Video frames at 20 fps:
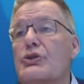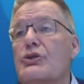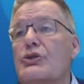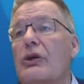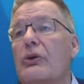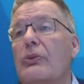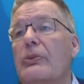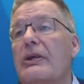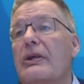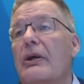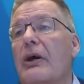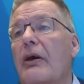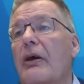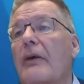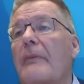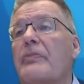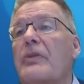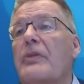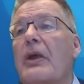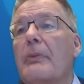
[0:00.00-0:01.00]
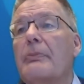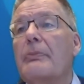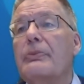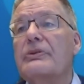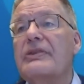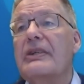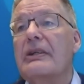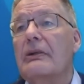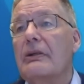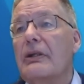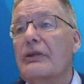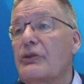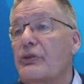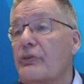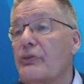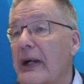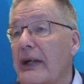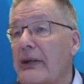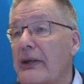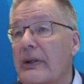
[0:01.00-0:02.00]
So we are putting a lot
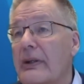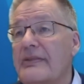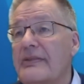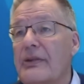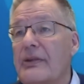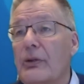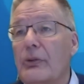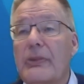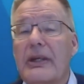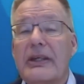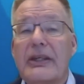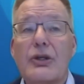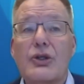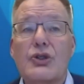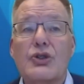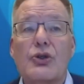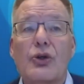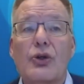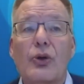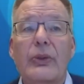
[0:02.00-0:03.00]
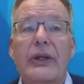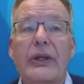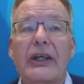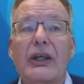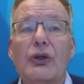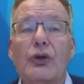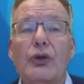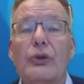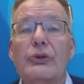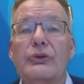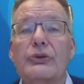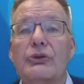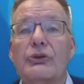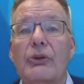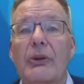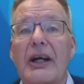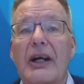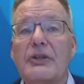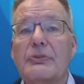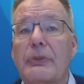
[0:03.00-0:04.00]
of priority on making sure we recruit the
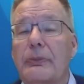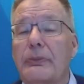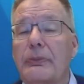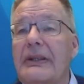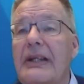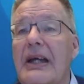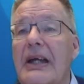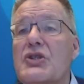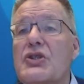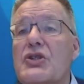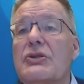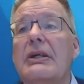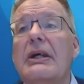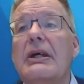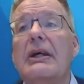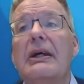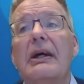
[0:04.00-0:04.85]
right population,